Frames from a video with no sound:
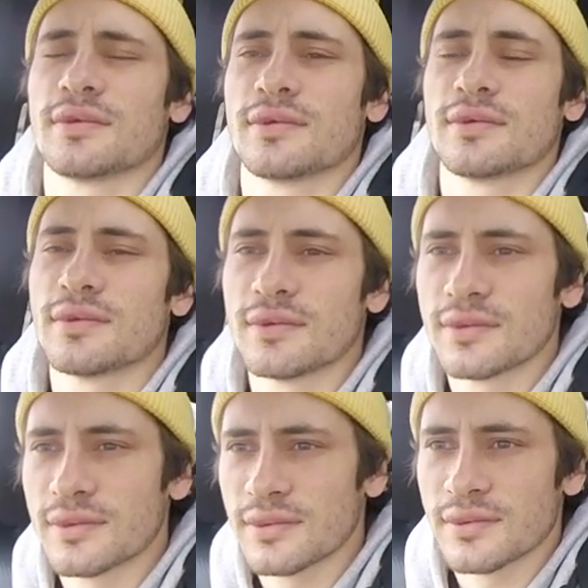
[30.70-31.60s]

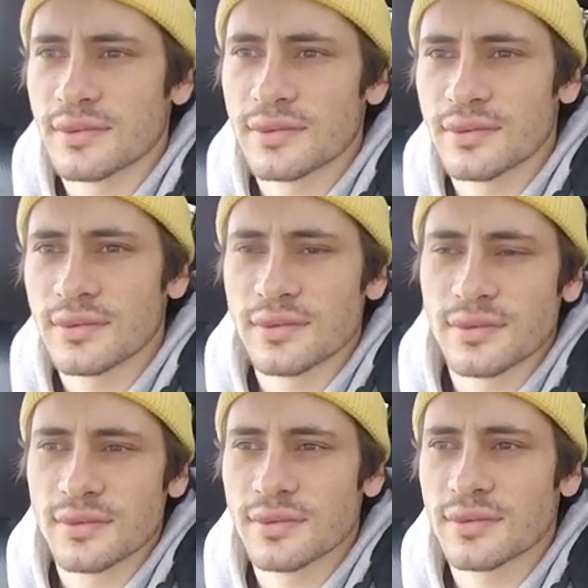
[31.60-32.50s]

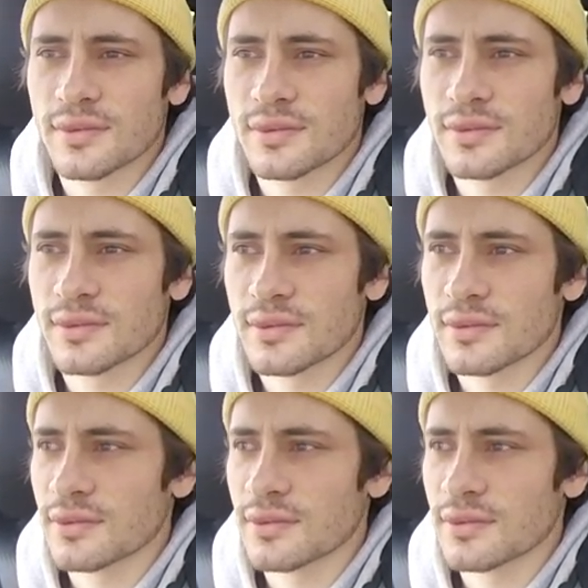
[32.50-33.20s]
This person isn't speaking.